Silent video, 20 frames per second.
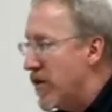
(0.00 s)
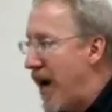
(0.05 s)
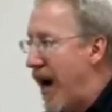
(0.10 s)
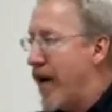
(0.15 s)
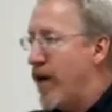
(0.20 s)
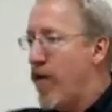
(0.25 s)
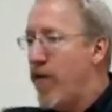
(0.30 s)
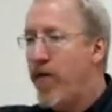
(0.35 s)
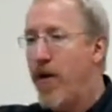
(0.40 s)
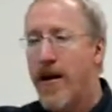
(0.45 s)

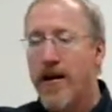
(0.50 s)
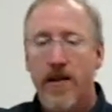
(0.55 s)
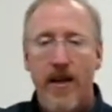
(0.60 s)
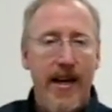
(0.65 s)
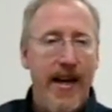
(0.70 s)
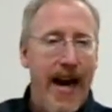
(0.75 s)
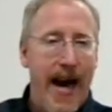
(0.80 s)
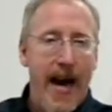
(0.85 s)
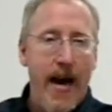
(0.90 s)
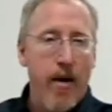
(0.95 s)

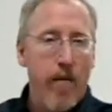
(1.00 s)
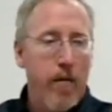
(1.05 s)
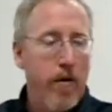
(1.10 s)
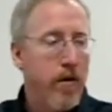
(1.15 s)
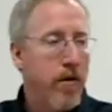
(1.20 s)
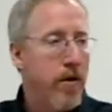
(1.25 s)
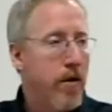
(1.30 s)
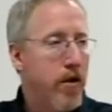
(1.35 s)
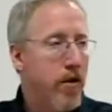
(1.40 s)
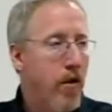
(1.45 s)
sacrificing
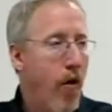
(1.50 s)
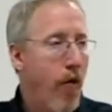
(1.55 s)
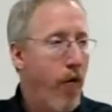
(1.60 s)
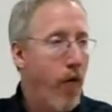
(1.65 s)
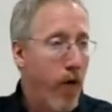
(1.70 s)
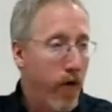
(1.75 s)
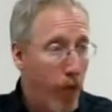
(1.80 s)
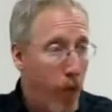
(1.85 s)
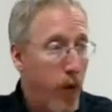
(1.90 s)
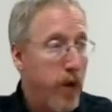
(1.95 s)
animals and so
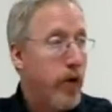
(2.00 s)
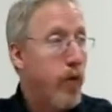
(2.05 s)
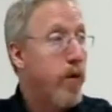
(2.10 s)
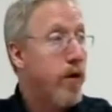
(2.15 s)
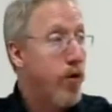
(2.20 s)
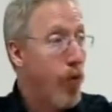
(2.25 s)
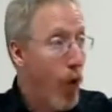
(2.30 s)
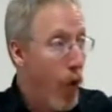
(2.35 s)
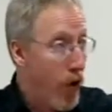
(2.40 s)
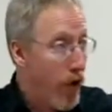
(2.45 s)
forth, which
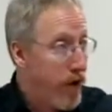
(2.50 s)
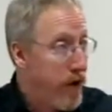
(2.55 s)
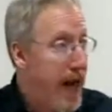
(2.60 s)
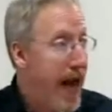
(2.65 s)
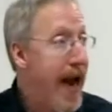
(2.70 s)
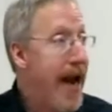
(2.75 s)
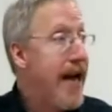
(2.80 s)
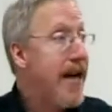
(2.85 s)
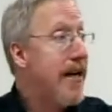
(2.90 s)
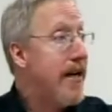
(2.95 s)
was
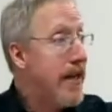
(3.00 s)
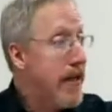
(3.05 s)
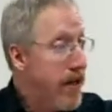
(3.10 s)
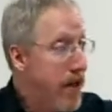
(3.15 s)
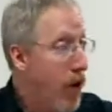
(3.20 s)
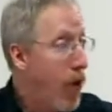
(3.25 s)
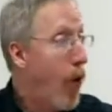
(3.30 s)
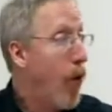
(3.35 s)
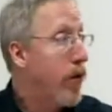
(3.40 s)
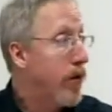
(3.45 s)
ordained in
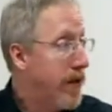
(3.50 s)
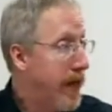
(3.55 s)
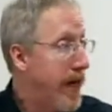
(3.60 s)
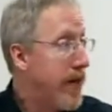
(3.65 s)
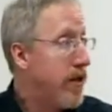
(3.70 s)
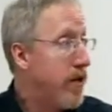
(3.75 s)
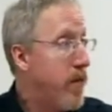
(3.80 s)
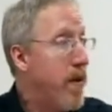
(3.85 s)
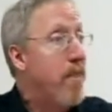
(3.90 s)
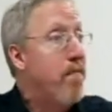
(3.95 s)
the Old
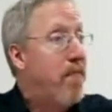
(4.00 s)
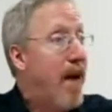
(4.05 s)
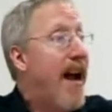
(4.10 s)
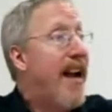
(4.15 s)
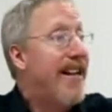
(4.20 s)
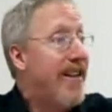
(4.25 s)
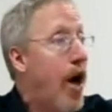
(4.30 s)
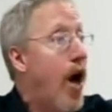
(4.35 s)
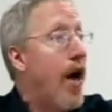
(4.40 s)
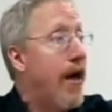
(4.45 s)
Testament
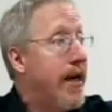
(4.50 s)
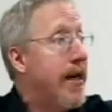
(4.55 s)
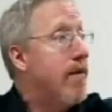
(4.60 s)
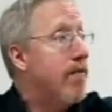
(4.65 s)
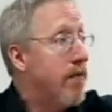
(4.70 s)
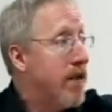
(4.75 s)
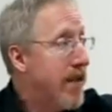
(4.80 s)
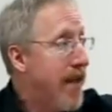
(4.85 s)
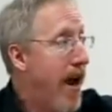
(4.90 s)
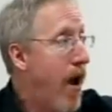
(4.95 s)
by God
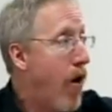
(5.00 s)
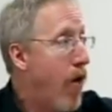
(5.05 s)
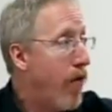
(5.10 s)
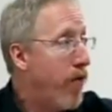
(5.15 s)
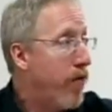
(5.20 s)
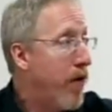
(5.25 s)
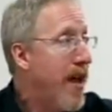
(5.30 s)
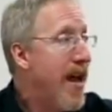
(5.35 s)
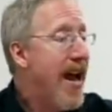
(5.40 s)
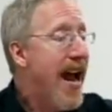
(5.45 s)

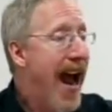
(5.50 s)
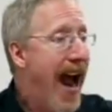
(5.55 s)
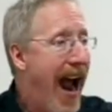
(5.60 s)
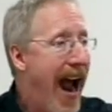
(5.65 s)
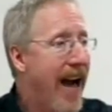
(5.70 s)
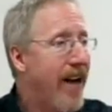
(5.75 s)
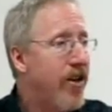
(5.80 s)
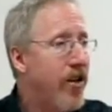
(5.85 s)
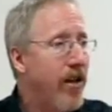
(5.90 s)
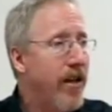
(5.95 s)
Himself,
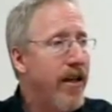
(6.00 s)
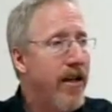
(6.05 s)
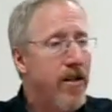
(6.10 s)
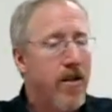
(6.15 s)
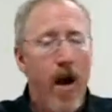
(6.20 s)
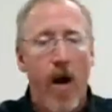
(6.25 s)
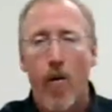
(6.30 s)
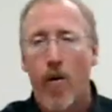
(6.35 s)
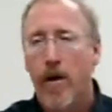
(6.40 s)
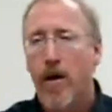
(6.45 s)
actually
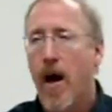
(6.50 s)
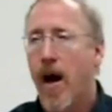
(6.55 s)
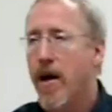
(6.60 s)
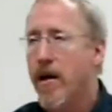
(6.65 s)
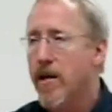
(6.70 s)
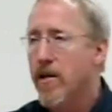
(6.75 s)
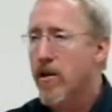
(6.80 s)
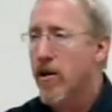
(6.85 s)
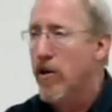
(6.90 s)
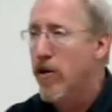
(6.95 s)
is not what
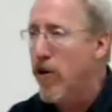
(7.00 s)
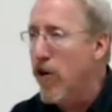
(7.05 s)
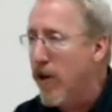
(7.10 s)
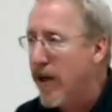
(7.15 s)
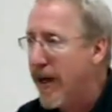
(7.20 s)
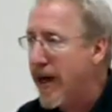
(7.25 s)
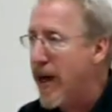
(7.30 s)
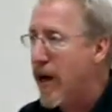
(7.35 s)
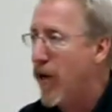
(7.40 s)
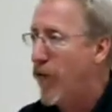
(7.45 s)
God is
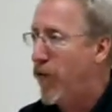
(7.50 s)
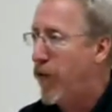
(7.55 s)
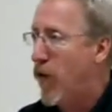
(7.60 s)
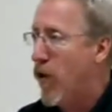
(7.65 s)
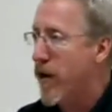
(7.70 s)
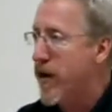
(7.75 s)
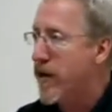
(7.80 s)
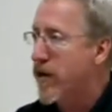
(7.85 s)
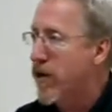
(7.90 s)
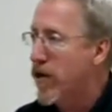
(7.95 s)
looking
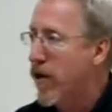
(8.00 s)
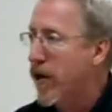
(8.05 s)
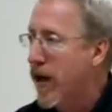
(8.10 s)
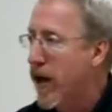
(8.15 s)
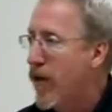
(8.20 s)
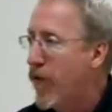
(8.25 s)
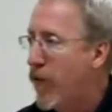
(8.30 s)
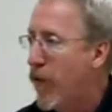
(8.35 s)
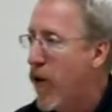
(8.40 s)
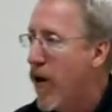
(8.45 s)
for. He's
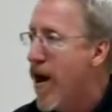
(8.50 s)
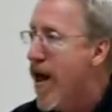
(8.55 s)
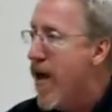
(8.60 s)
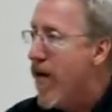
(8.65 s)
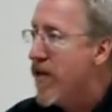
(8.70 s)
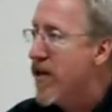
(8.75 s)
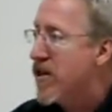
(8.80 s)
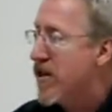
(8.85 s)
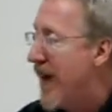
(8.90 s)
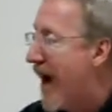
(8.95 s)
looking for
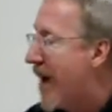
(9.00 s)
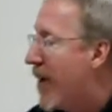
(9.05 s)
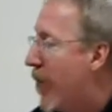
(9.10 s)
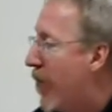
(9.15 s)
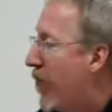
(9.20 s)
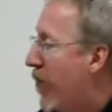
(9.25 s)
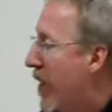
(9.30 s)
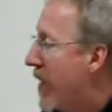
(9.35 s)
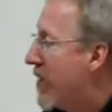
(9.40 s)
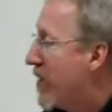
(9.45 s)
the
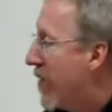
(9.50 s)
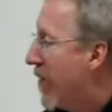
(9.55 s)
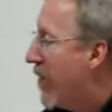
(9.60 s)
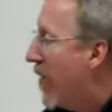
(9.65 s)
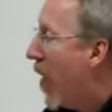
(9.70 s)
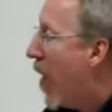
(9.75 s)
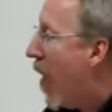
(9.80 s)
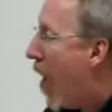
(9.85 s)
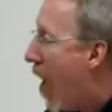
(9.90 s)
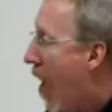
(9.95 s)
sacrifice
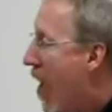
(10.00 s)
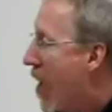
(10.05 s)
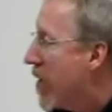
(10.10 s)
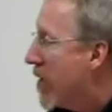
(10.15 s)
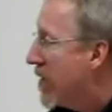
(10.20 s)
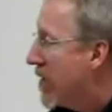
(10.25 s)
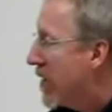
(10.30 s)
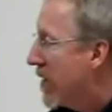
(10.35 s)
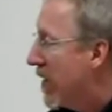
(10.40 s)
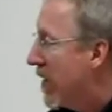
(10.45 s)
of the
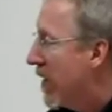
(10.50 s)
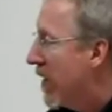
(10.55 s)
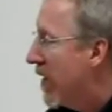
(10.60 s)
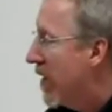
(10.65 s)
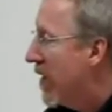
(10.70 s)
heart.